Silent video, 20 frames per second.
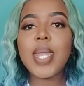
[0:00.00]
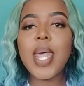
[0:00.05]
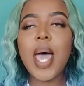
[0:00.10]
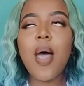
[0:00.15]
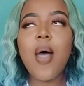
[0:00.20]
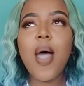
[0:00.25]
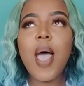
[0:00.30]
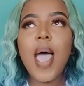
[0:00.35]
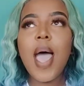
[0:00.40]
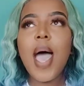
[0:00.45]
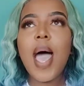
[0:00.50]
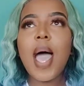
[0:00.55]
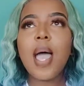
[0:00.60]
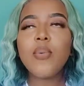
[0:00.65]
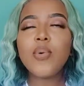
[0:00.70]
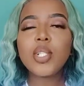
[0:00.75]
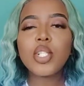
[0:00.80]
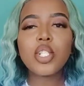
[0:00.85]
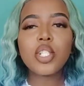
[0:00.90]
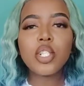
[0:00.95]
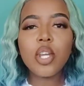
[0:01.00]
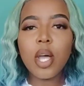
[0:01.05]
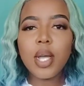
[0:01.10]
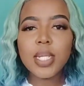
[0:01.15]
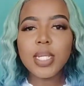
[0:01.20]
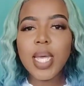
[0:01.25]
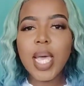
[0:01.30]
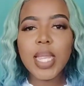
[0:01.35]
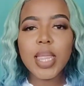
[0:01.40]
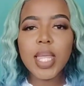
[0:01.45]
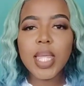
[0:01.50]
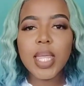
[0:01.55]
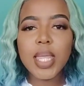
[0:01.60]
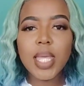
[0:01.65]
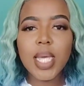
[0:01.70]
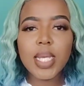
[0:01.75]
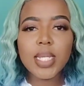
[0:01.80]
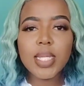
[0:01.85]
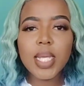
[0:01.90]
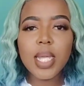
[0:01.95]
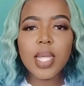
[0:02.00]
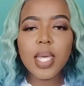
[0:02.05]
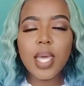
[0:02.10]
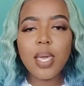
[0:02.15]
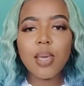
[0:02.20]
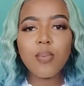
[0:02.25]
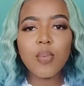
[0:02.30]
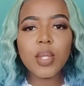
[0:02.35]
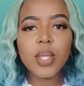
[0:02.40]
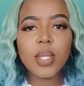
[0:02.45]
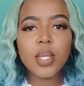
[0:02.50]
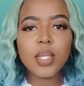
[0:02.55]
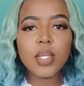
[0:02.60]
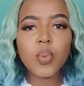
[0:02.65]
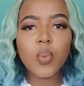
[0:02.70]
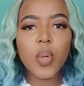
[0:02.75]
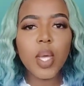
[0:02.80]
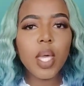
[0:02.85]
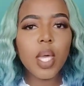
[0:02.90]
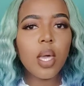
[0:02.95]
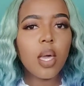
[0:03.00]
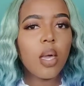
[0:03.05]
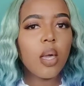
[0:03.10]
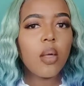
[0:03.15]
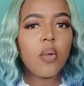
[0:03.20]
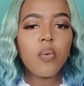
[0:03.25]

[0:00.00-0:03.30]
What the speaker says: Now, I was shocked at the things that came with this wig.